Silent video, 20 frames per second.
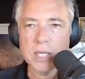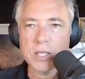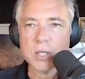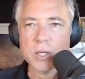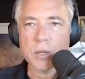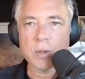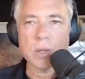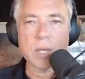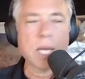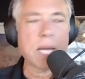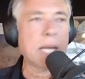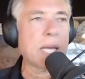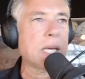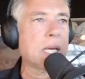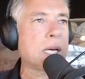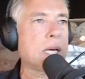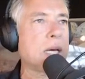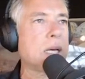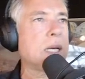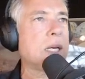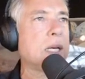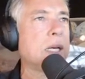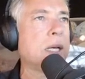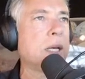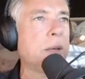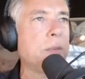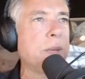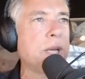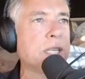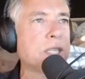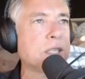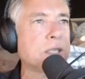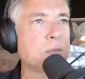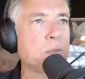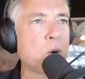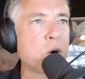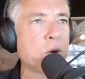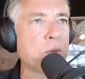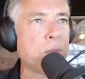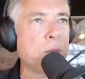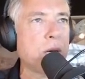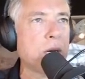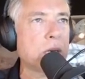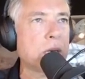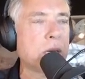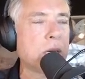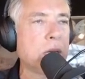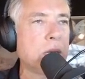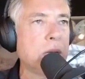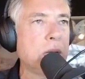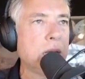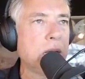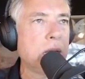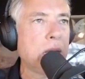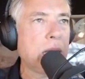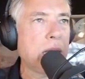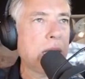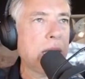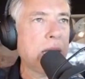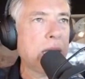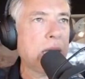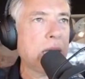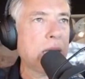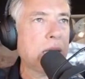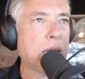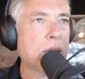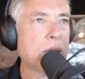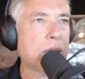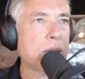So like Mencius Moldbug and